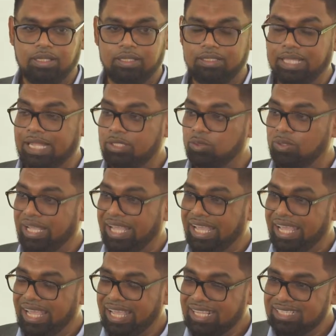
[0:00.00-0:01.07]
that you
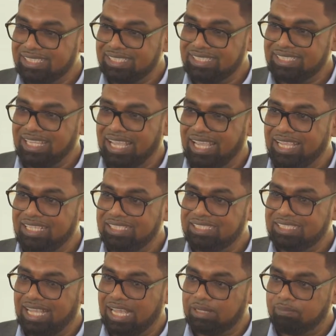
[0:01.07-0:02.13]

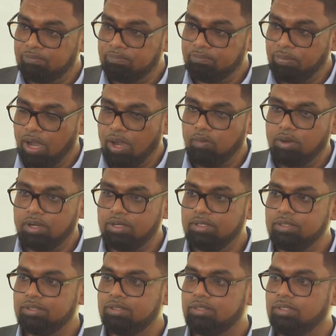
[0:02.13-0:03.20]
exercise that
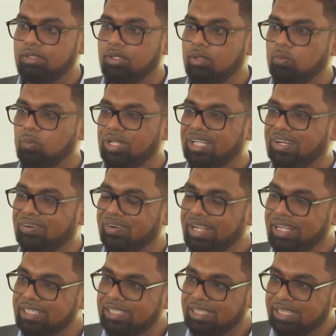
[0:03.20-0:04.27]
power with
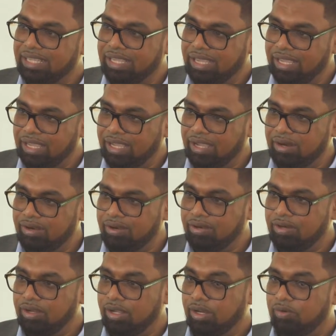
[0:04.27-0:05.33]
great care,
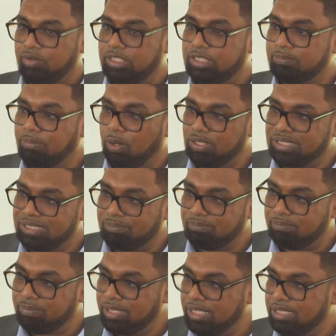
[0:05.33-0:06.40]

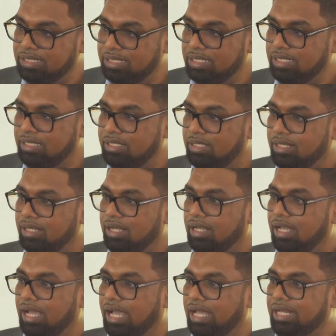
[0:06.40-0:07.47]
responsibility,
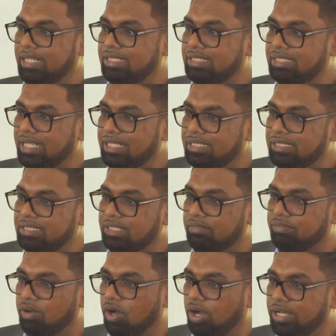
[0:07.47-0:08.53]
and a sense
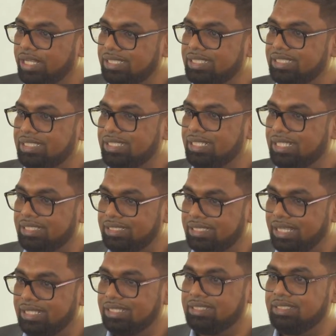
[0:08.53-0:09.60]
of honesty and
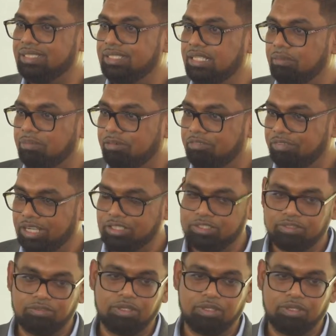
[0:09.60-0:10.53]
dignity that the profession